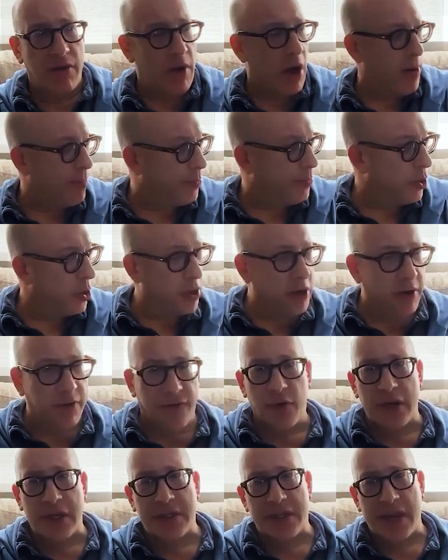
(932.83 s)
A book,
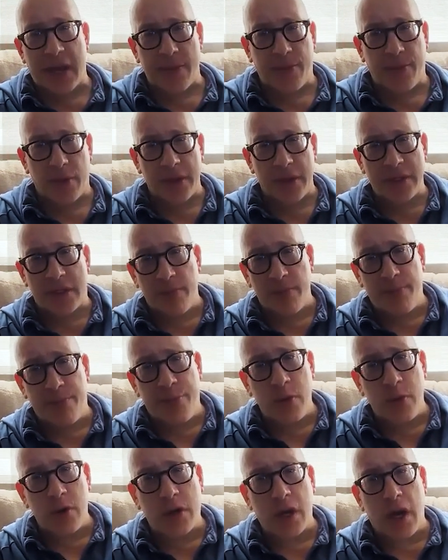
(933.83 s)
for example, is
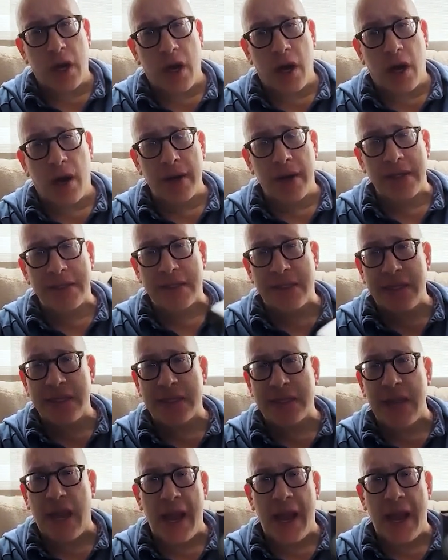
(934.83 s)
this